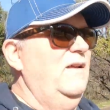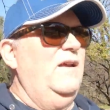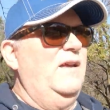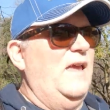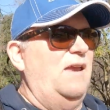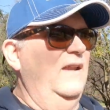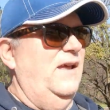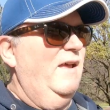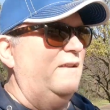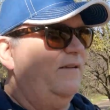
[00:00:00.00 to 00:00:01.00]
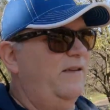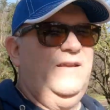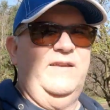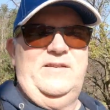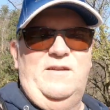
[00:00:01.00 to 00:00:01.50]
genki desu.
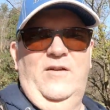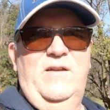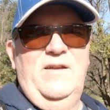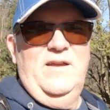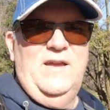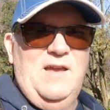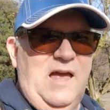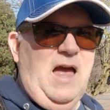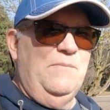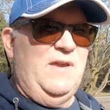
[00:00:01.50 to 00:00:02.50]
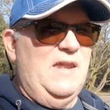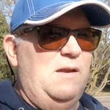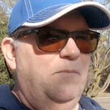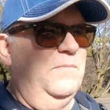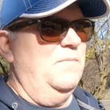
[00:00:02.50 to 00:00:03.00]
So I'm
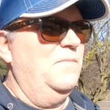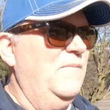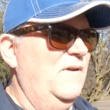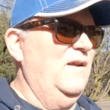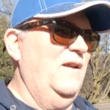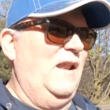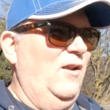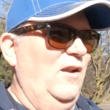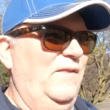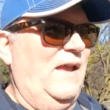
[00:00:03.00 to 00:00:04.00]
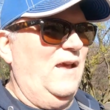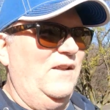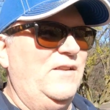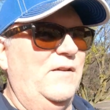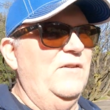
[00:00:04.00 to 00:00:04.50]
getting kind of good at that kind of
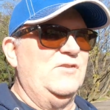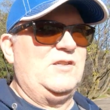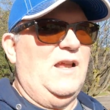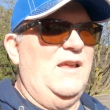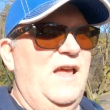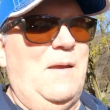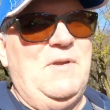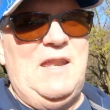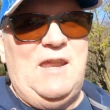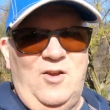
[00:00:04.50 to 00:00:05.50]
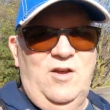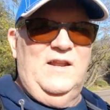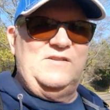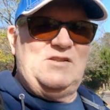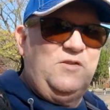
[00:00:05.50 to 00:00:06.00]
stuff. I'm getting good
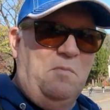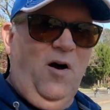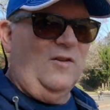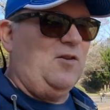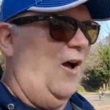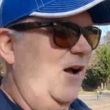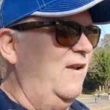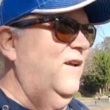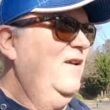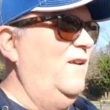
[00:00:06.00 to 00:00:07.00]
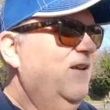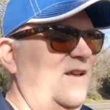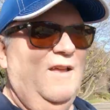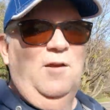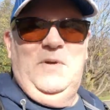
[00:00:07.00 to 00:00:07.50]
at small talk,
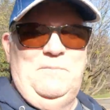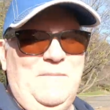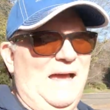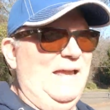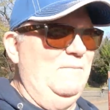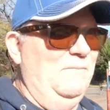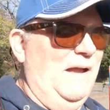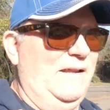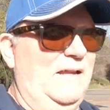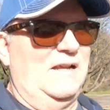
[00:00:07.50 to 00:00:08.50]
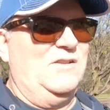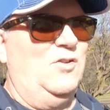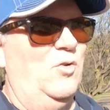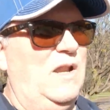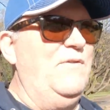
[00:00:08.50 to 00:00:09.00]
but my gosh,
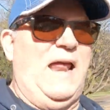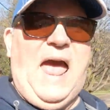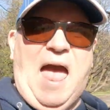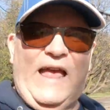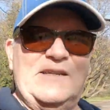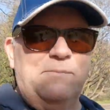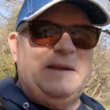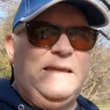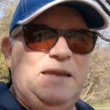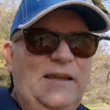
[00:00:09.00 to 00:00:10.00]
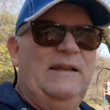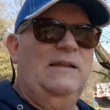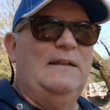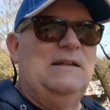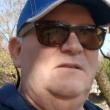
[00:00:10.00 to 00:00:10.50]
don't even ask me
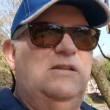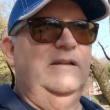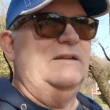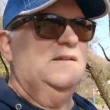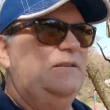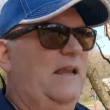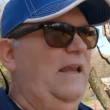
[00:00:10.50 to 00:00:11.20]
to say